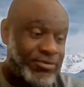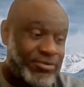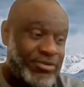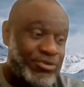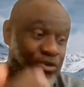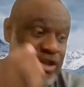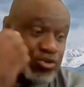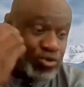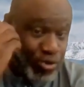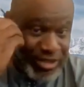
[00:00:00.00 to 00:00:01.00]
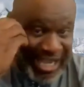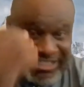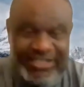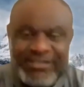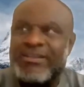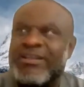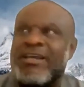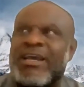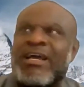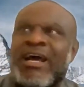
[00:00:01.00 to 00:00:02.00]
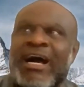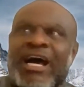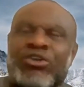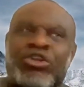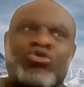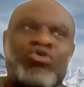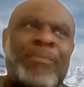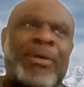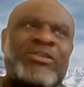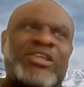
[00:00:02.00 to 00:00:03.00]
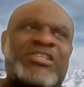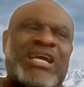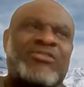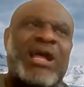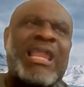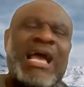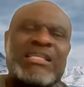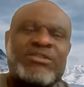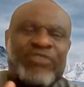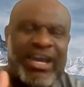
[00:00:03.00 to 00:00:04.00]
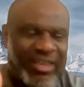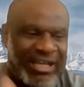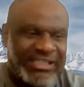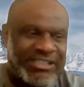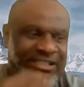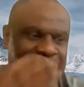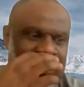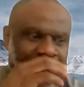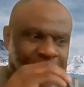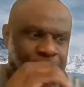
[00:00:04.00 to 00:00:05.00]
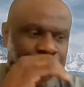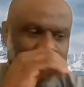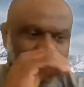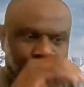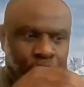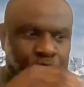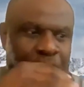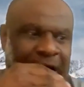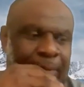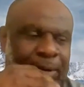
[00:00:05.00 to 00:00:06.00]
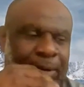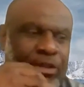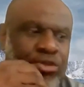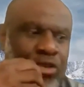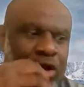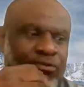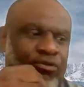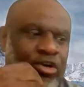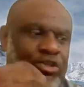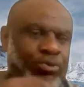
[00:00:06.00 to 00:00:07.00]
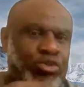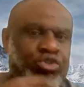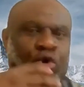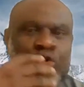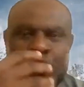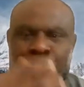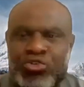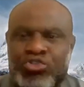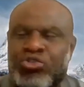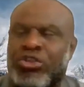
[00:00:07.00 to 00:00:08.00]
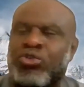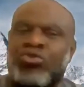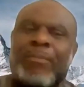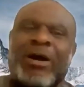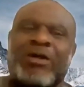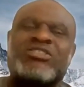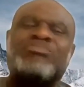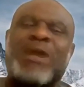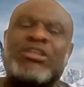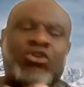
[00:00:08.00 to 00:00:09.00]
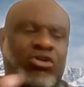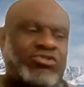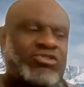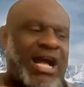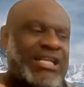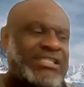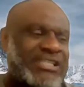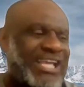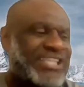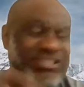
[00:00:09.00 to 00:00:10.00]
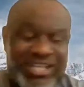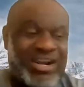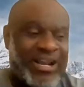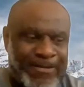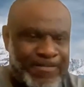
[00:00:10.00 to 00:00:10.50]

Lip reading: You need to know that. You need to know about decentralized finance. You need to know about non-fungible tokens. You need to know about smart contracts, etc.